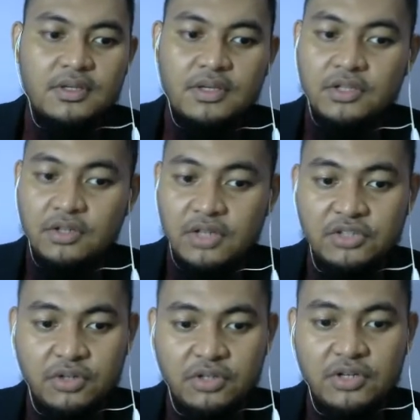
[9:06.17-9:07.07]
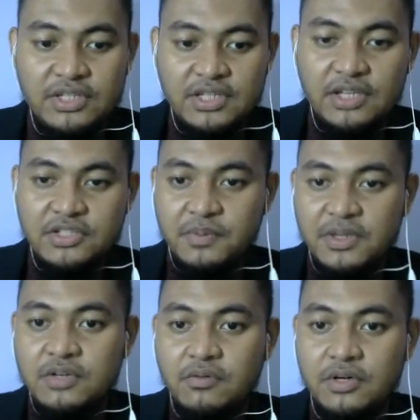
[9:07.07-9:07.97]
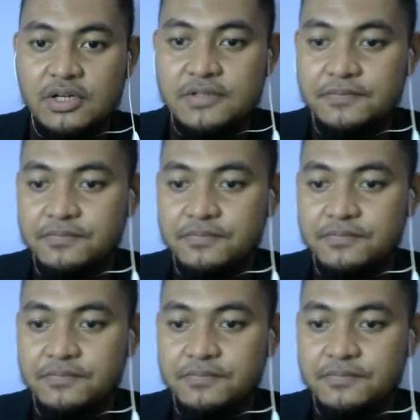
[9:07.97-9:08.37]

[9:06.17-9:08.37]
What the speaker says: including through Indonesian archipelagic waters.